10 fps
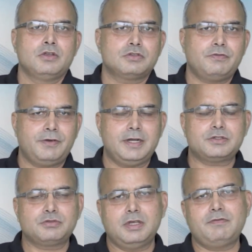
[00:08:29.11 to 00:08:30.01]
So
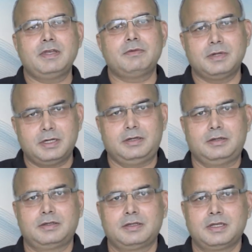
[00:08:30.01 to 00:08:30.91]
friends, today we have learned
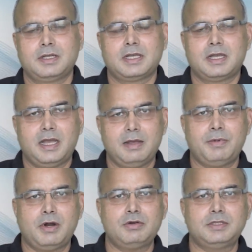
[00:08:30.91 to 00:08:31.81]

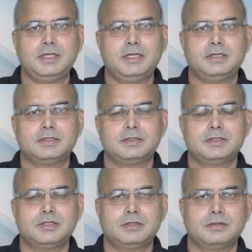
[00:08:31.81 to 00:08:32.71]
about the
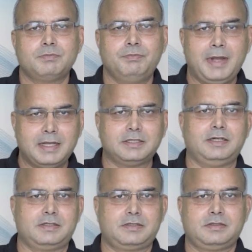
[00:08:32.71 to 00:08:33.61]

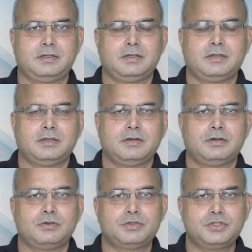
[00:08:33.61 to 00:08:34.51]
methods
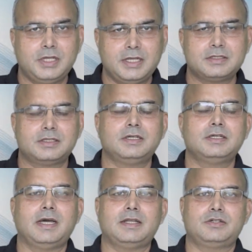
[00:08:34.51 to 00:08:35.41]
to change the
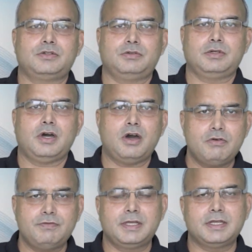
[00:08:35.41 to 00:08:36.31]
attitude, how
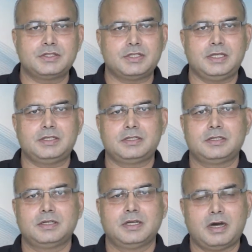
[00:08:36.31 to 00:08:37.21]
we can change
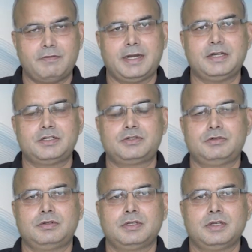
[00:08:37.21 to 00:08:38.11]
our
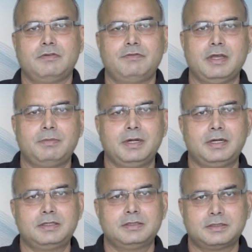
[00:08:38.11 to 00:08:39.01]
attitude. We have
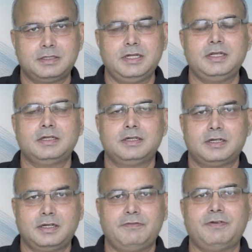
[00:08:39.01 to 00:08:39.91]
learned 3
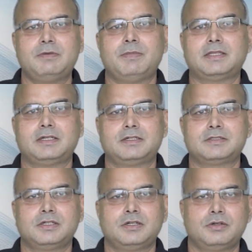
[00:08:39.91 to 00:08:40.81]
different methods
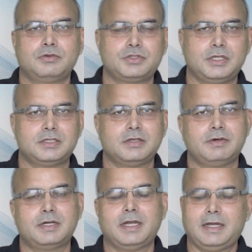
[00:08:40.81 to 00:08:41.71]
to change
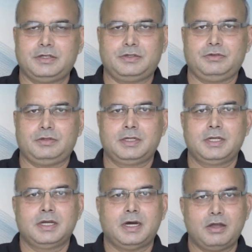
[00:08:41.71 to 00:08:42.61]
our attitude.
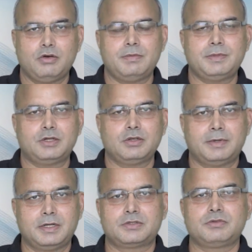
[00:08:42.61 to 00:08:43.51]
I hope that you have
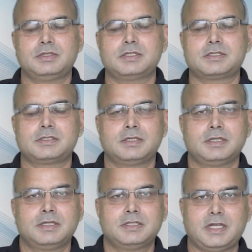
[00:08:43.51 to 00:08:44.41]
understood this
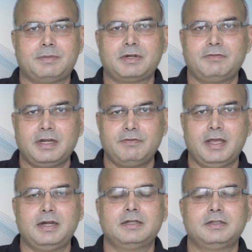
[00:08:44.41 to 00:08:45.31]
chapter very
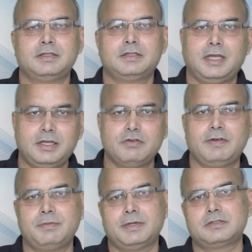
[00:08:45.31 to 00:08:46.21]
well. Thank you
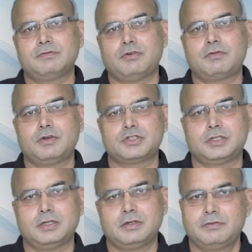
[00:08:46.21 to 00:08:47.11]
very much for watching the